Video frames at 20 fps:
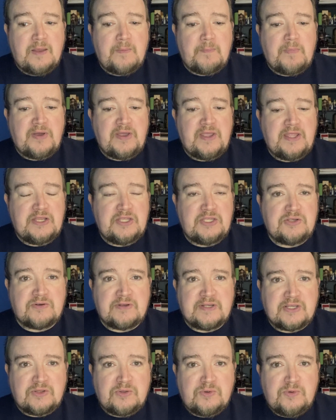but you're
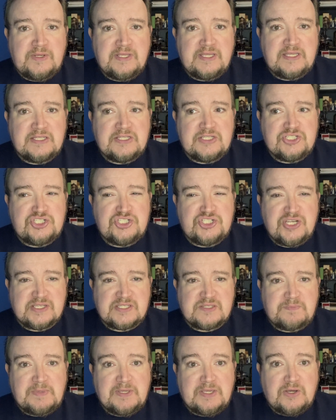including it
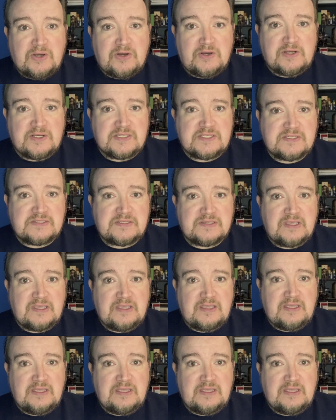just because